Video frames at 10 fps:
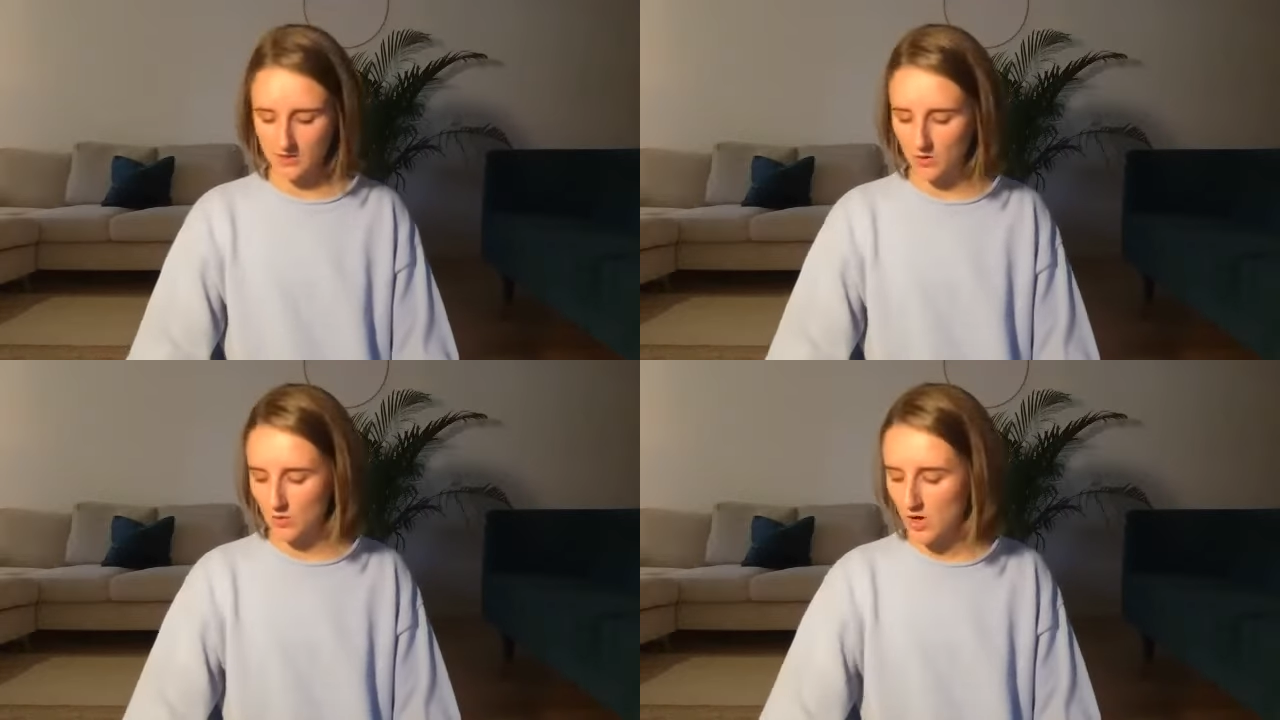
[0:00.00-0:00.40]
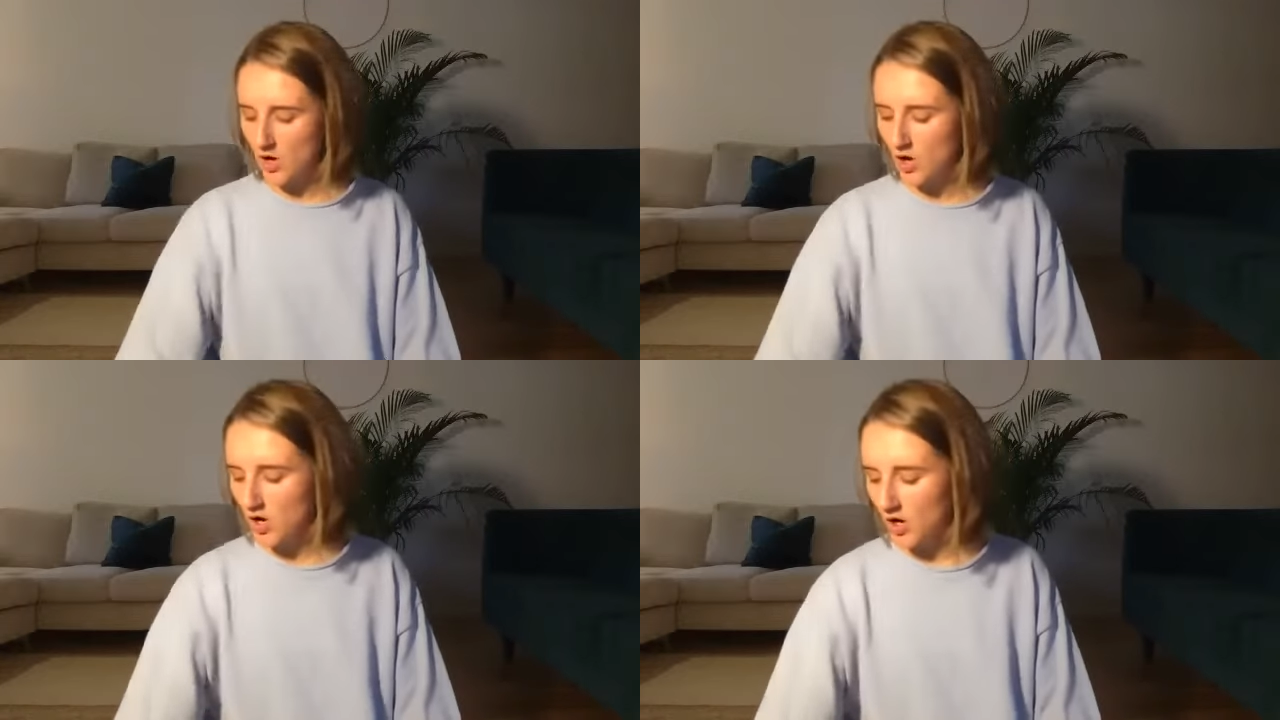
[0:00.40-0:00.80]
So
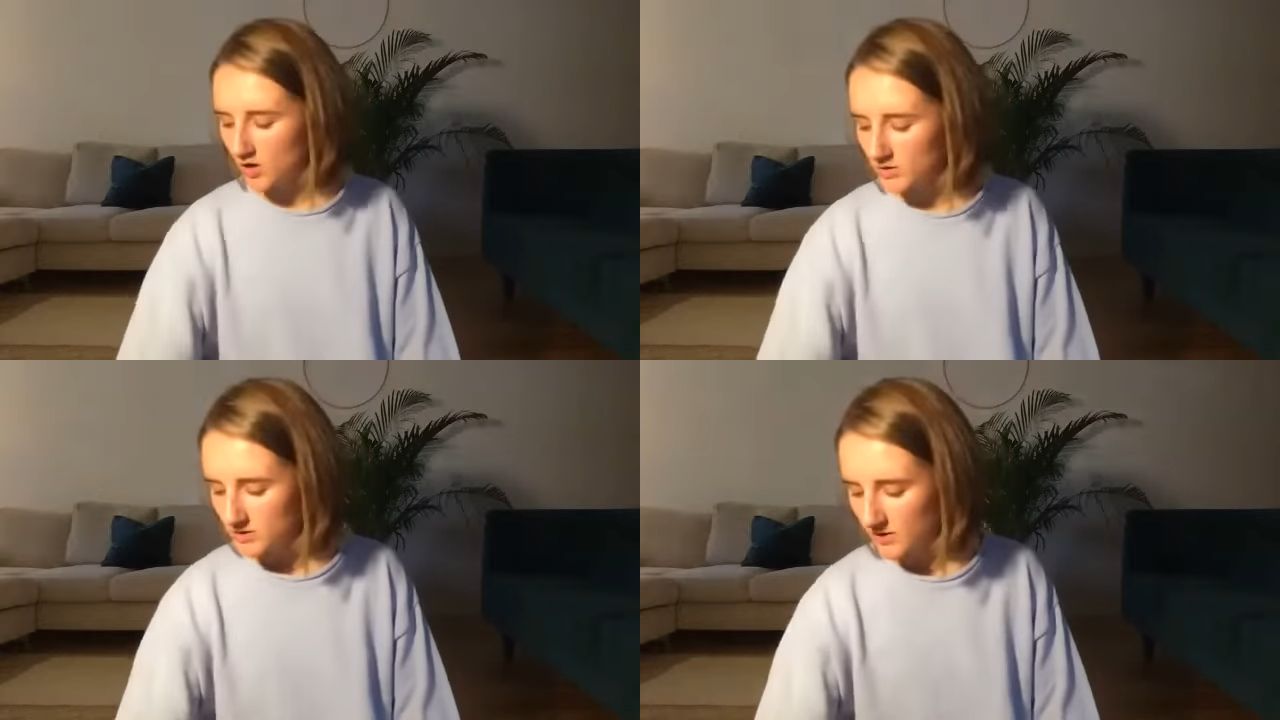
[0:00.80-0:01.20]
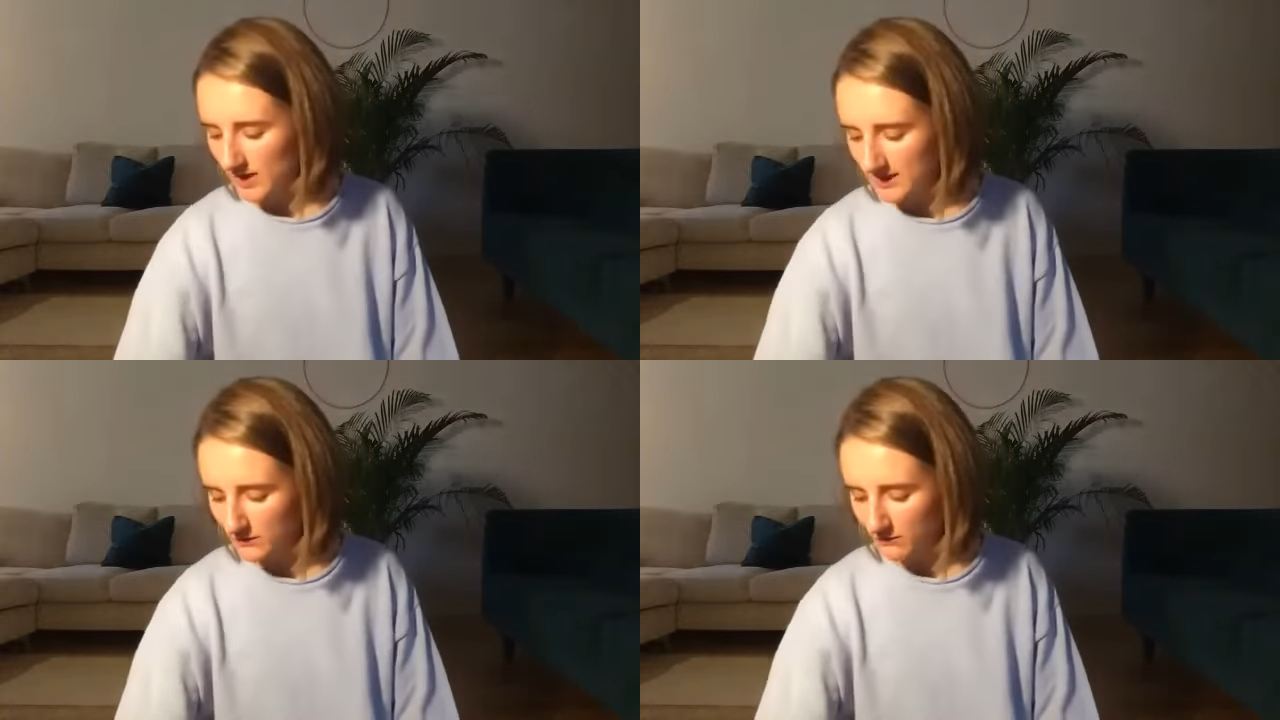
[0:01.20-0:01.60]
also
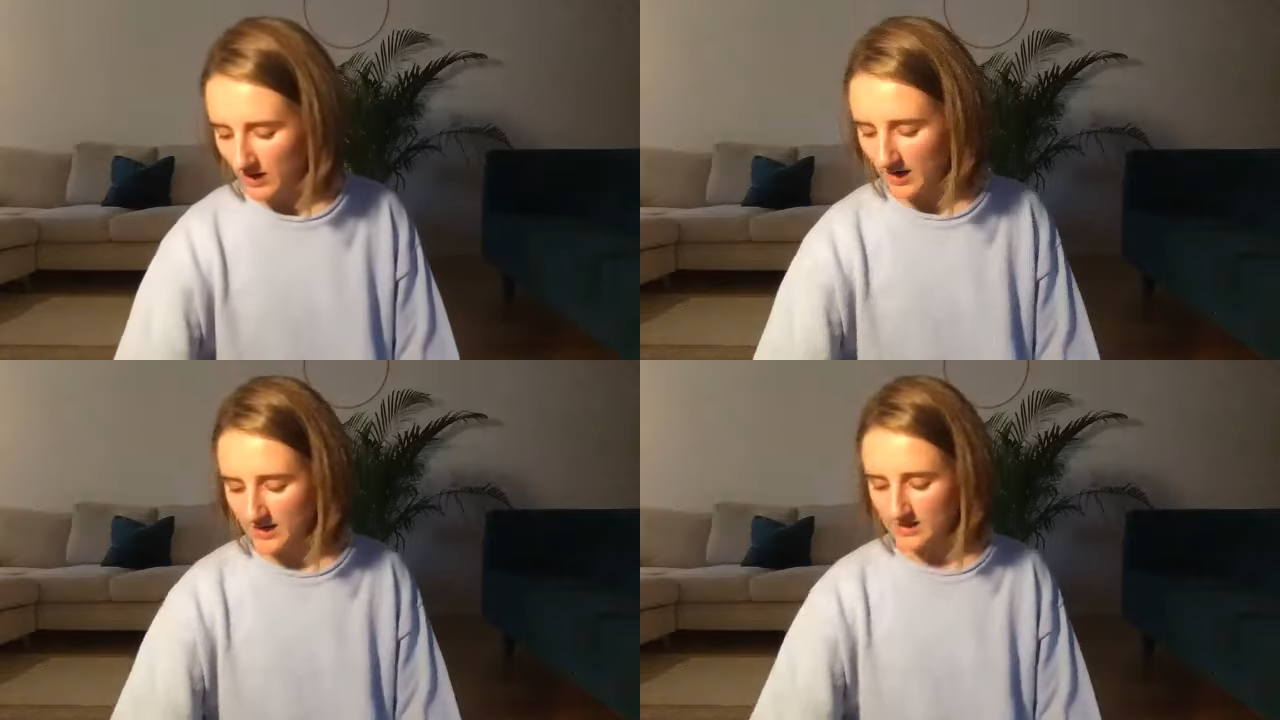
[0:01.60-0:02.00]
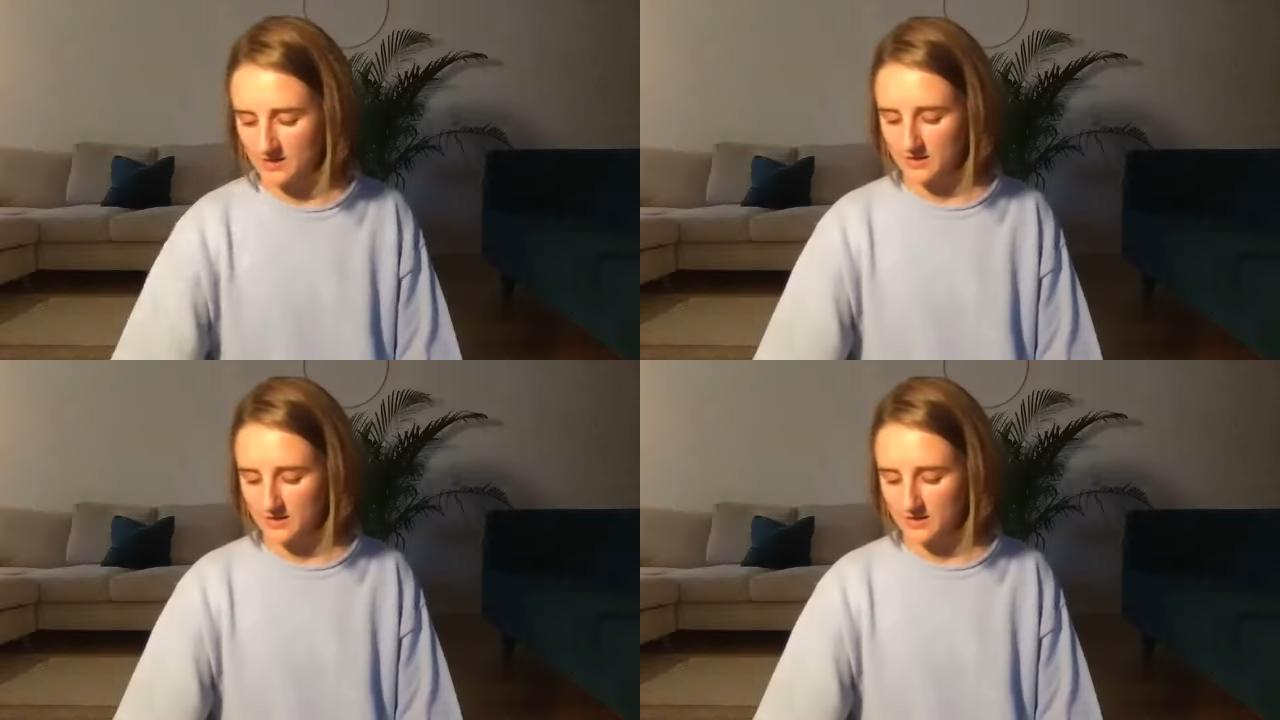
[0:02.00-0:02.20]
let's find